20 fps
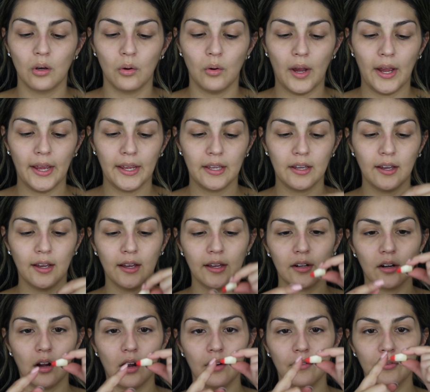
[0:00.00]
So I
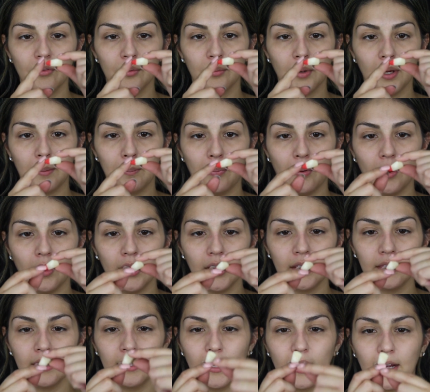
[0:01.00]
cut off the red part,
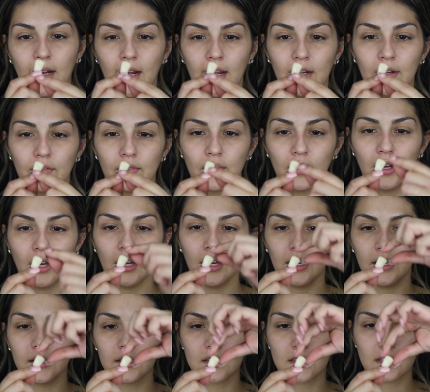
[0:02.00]
and then I kind of
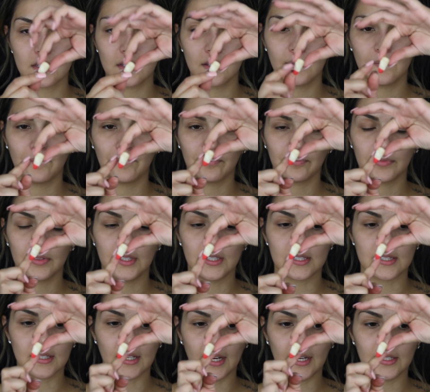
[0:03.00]
cut the
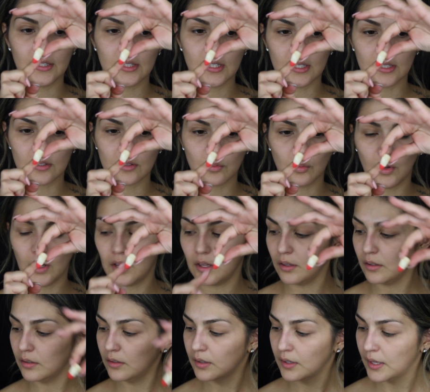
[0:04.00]
sides as
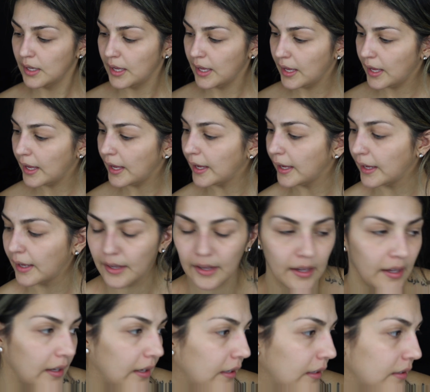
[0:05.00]
well,
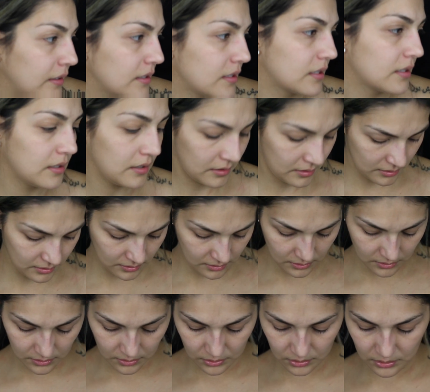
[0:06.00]
and
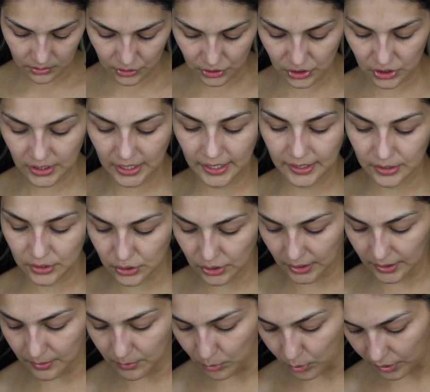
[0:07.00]
just kind of
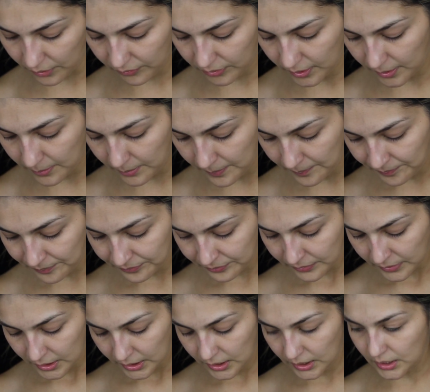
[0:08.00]
try to morph them
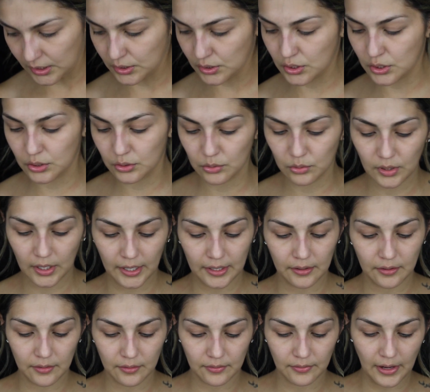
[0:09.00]
into
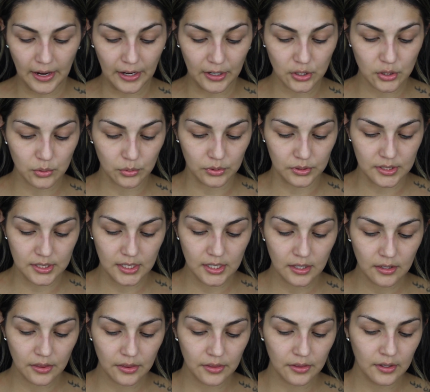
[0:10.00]
kind of actual
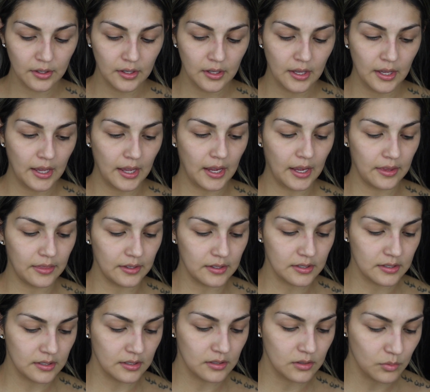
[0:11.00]
teeth. And
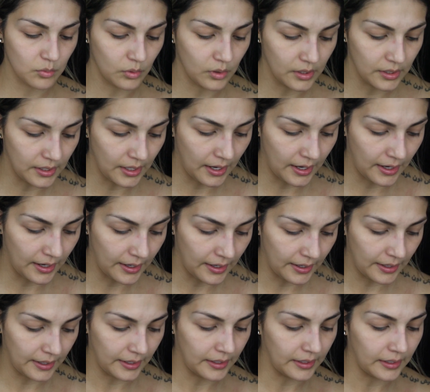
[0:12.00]
this is what
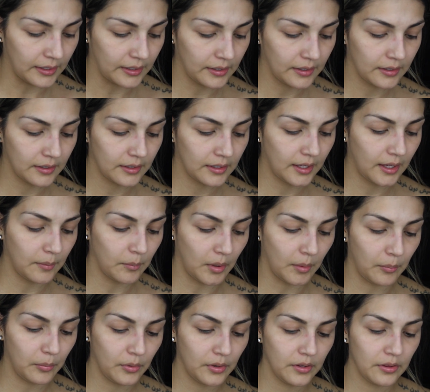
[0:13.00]
I came
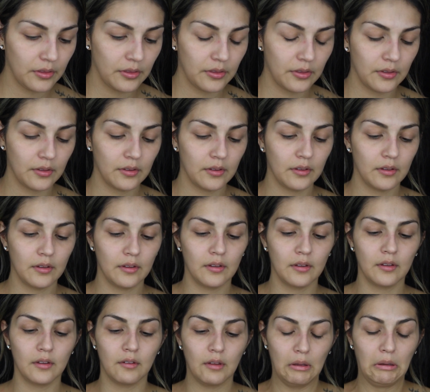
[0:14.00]
up with.
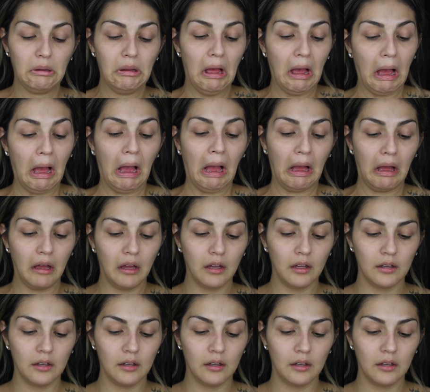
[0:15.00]
Ah!